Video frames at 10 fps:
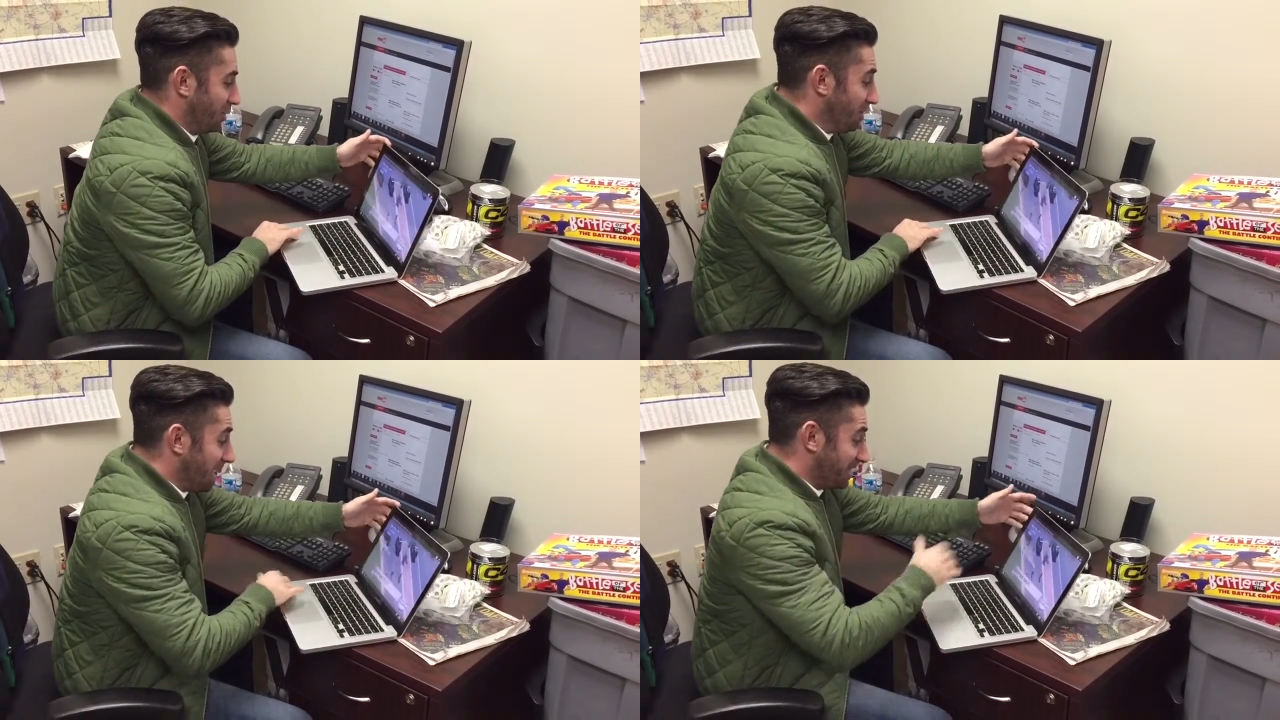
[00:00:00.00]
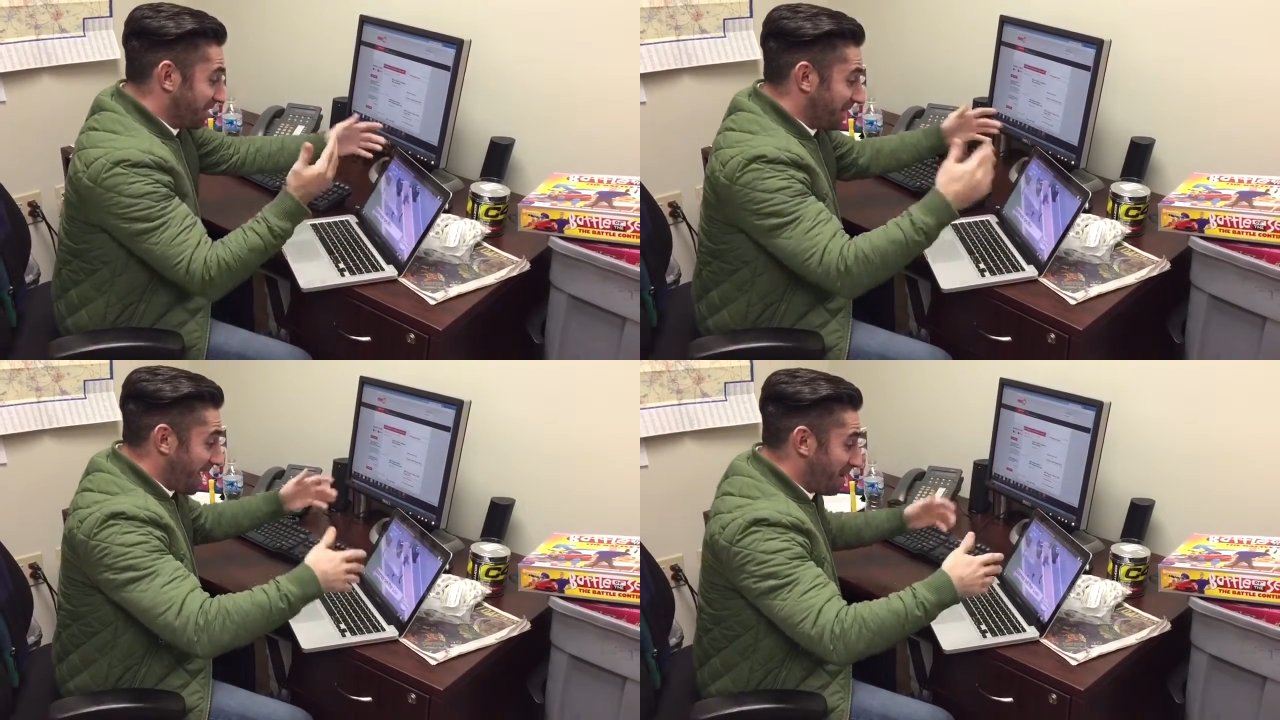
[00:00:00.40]
Dude, that's a
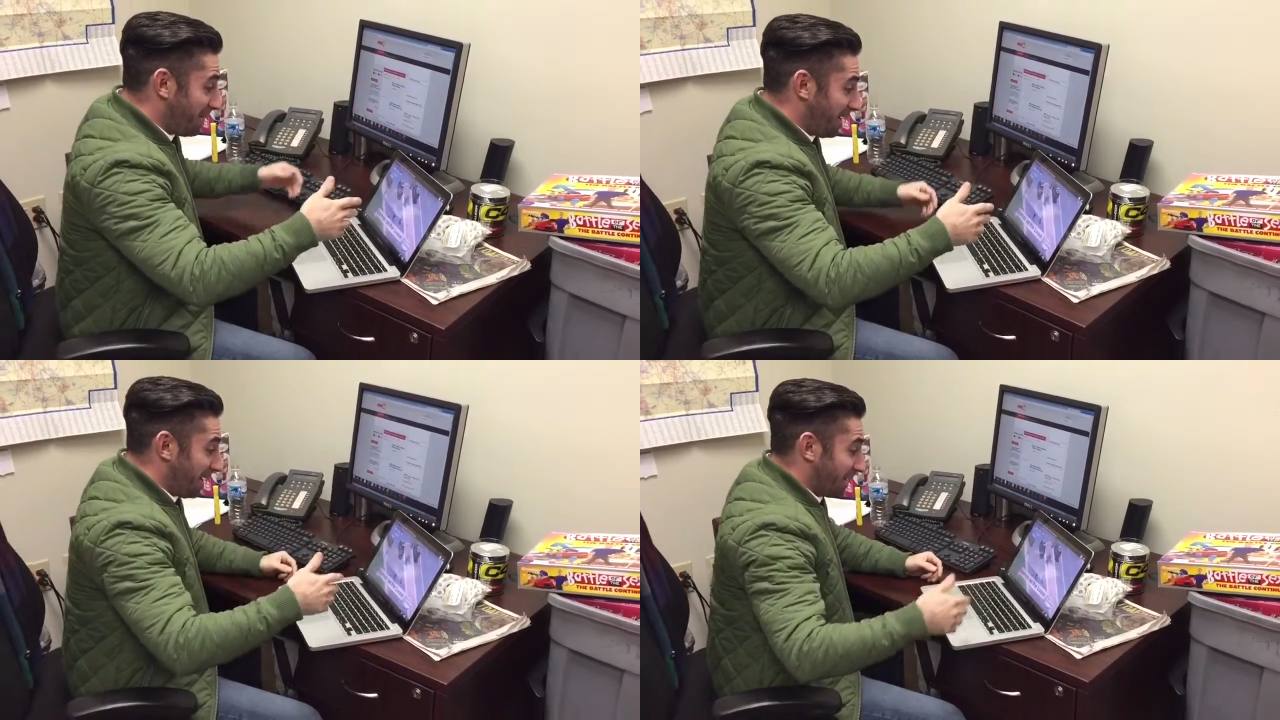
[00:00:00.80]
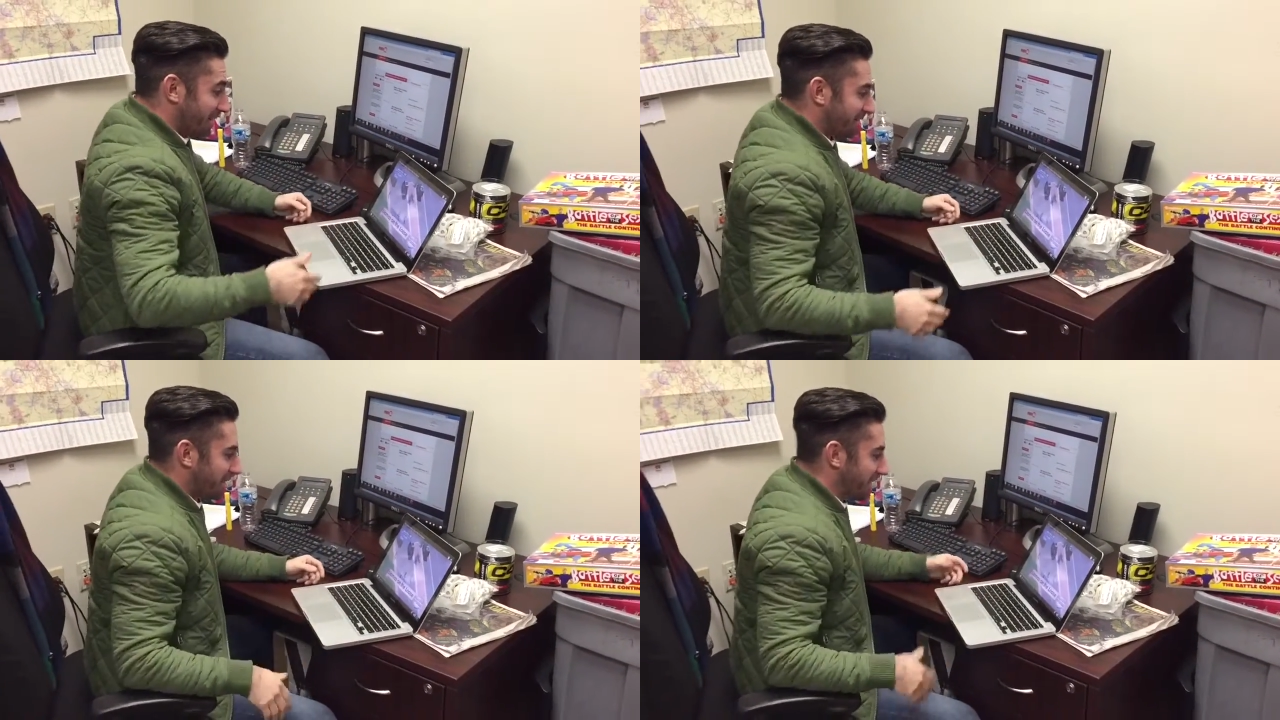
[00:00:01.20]

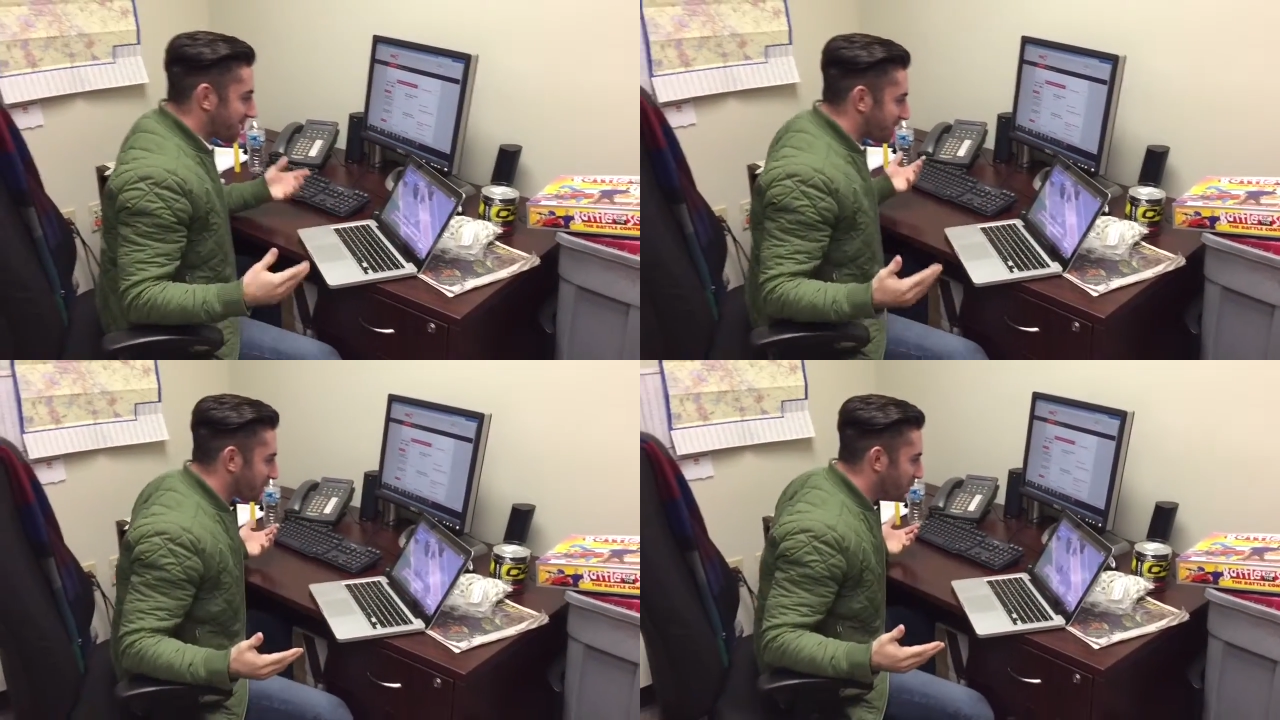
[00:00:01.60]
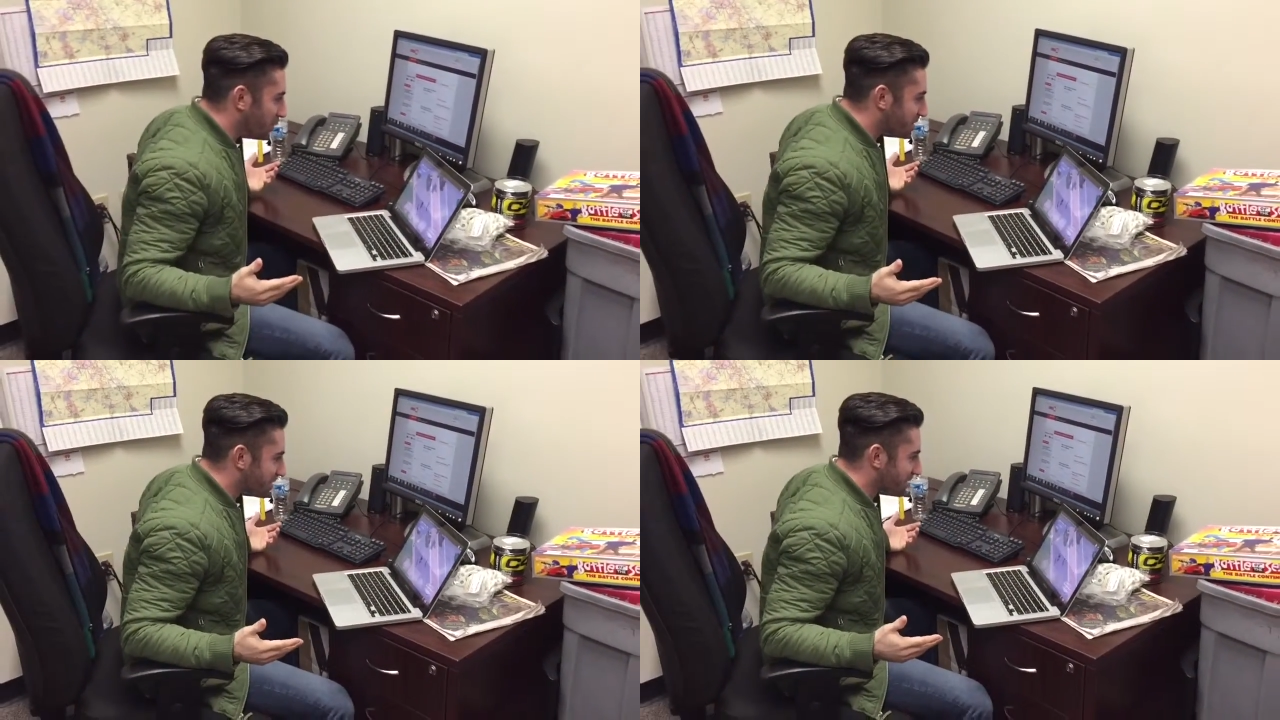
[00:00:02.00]
llama! It's on the
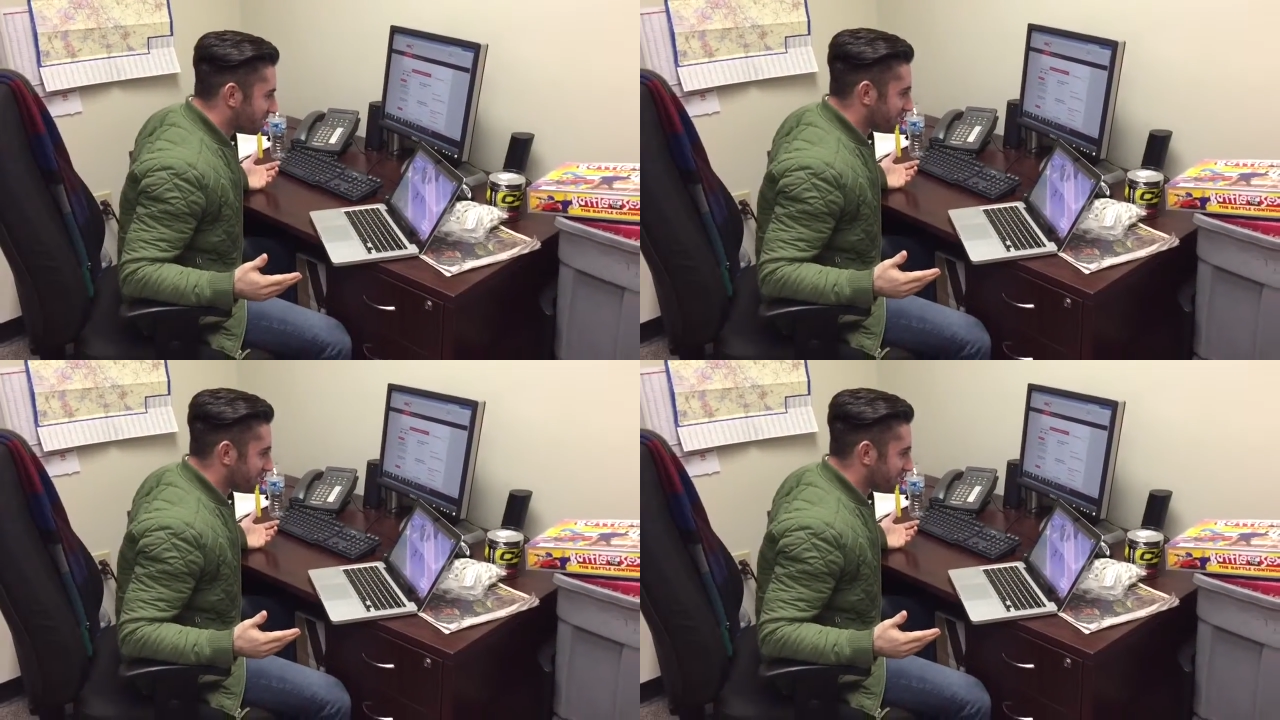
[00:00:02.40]
loose?